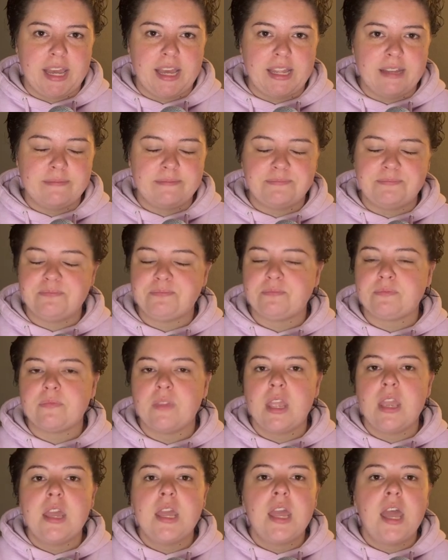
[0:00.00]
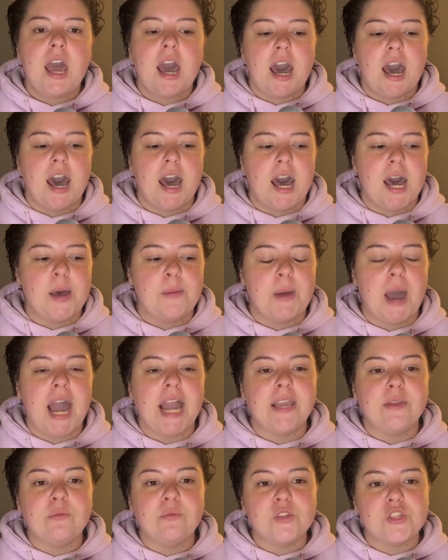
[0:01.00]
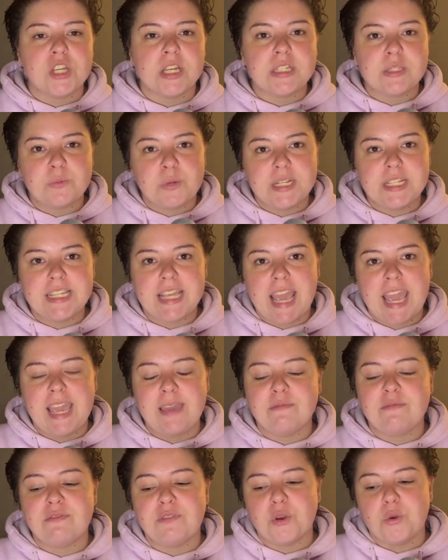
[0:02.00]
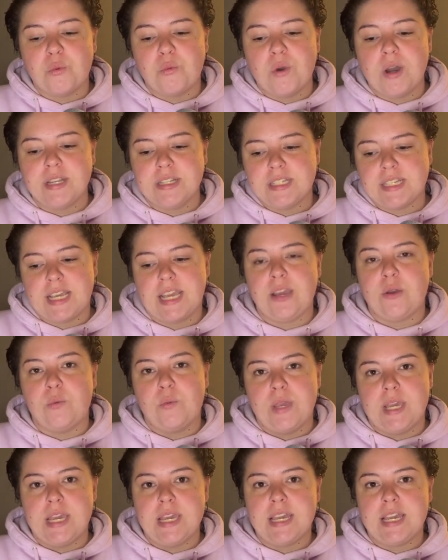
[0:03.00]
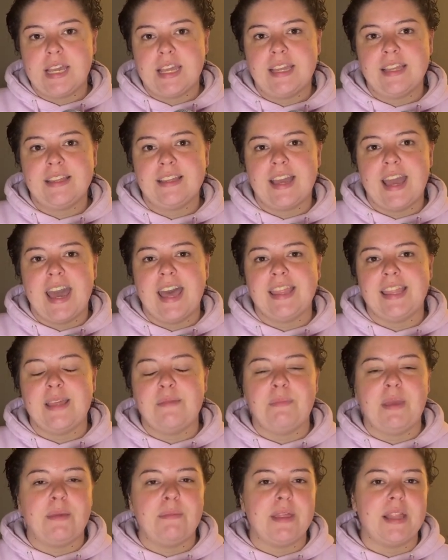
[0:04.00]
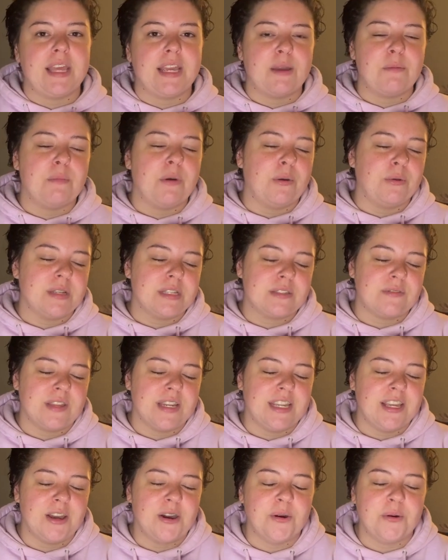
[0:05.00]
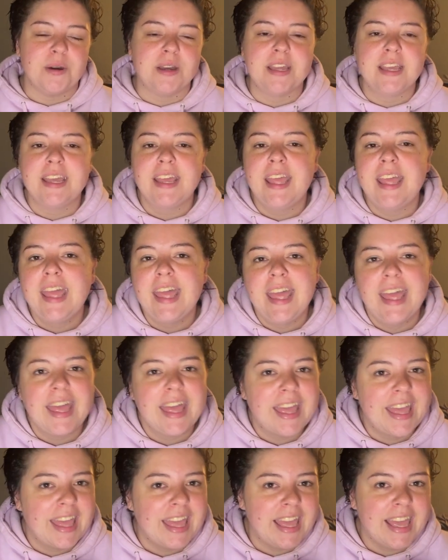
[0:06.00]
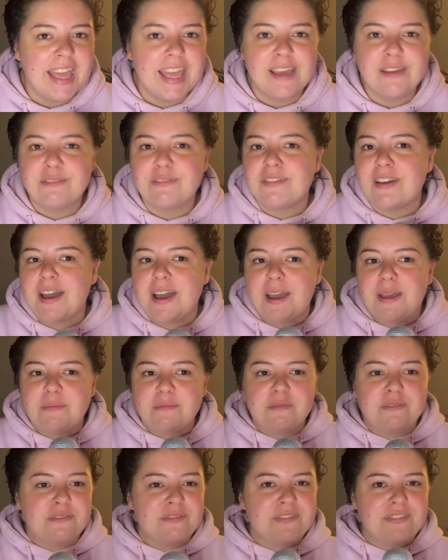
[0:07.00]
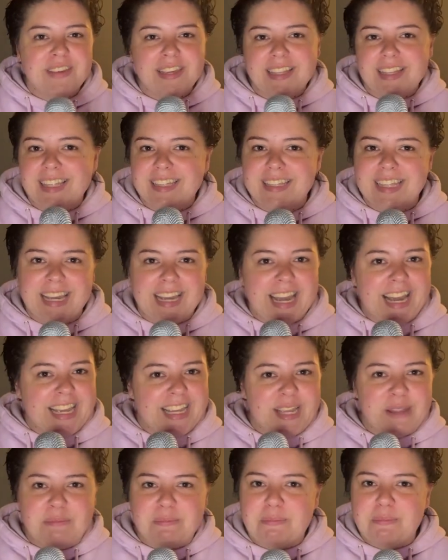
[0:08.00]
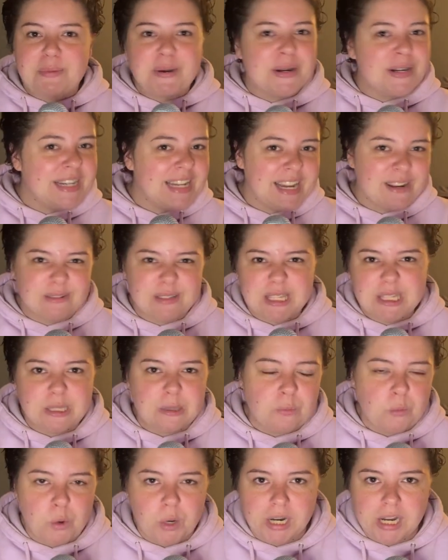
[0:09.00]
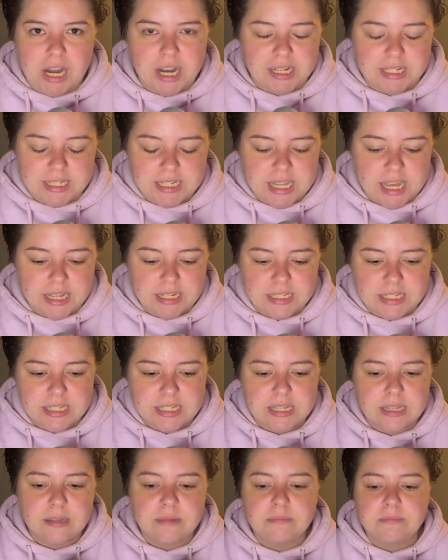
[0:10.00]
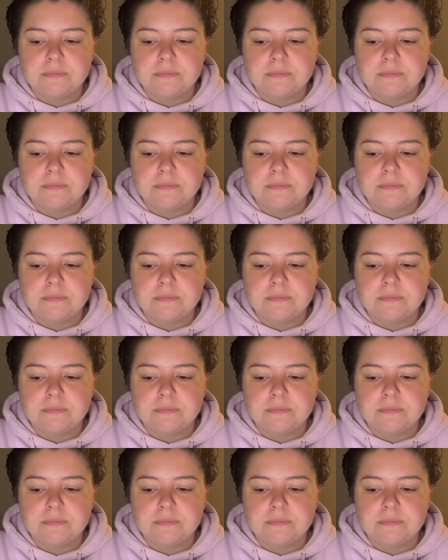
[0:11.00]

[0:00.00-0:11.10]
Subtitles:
head. I just want to aim for one day a week and then maybe like a bonus video if I'm feeling like I can put out some more content.